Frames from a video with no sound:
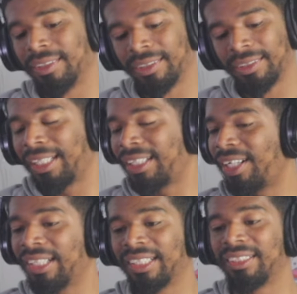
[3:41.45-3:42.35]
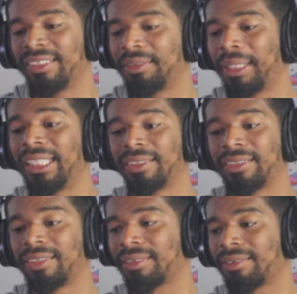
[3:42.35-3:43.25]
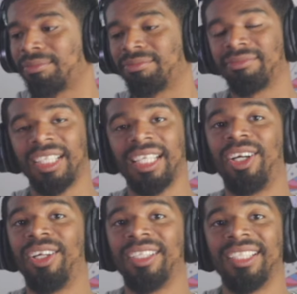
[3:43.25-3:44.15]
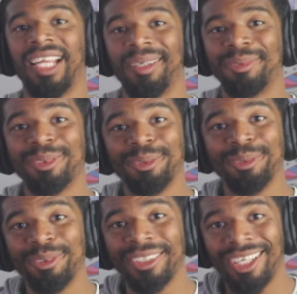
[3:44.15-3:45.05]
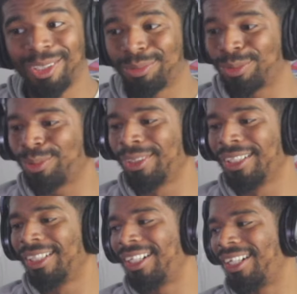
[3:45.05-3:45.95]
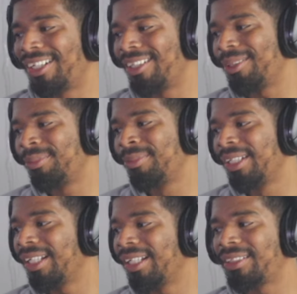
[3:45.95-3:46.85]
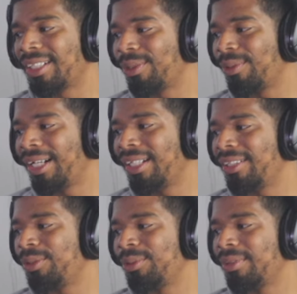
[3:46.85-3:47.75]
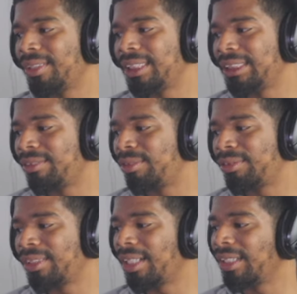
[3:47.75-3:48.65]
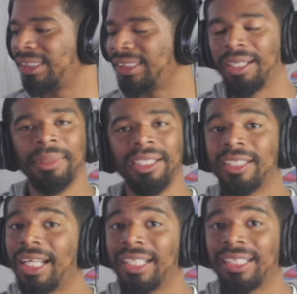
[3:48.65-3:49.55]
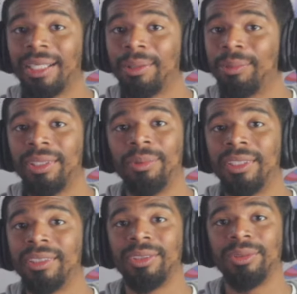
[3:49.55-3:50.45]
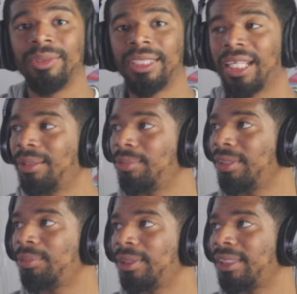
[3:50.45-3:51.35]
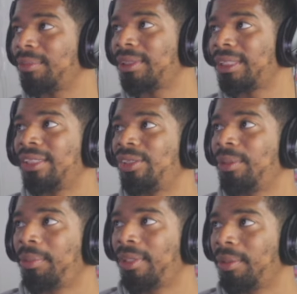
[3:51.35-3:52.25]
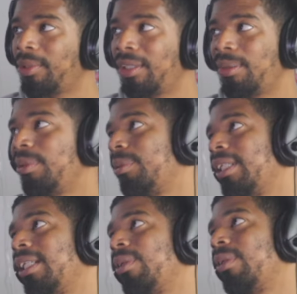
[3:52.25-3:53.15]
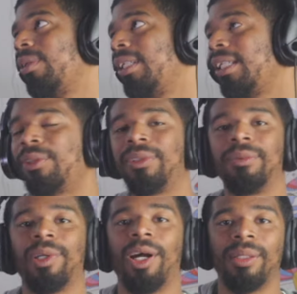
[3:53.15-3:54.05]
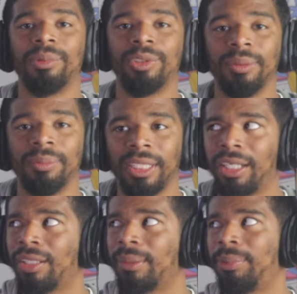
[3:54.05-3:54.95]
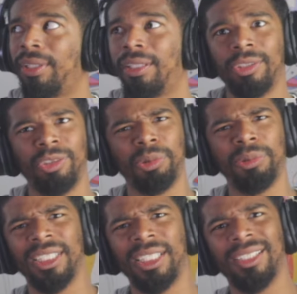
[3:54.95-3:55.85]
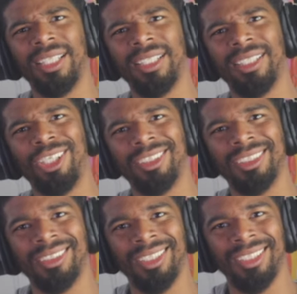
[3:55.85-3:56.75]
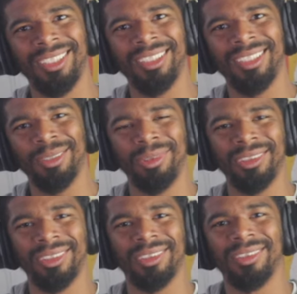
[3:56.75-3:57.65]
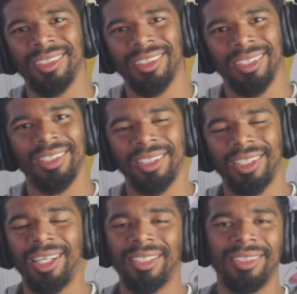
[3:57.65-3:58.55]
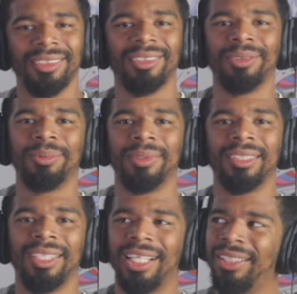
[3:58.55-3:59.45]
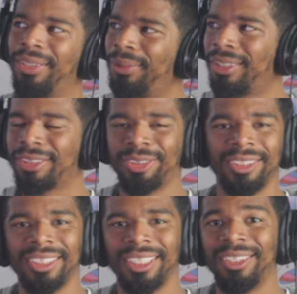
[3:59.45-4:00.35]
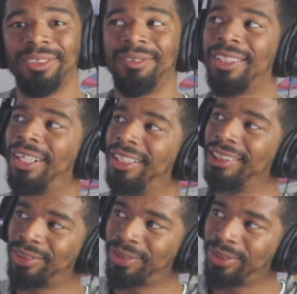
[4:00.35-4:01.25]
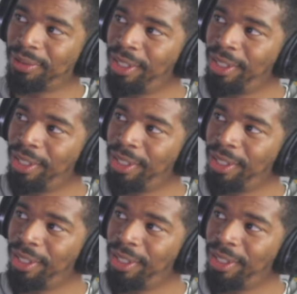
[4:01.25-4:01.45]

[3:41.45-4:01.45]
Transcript: They call it piss. They call it absolutely awful. And so, I know, America, I think we the ones who came up with them saying shrimp on the barbie, but now they don't even call them shrimp. They call them prawn. Or was that a thing Aussie said and that we just caught on to? But I know in Australia, they don't even call it shrimp.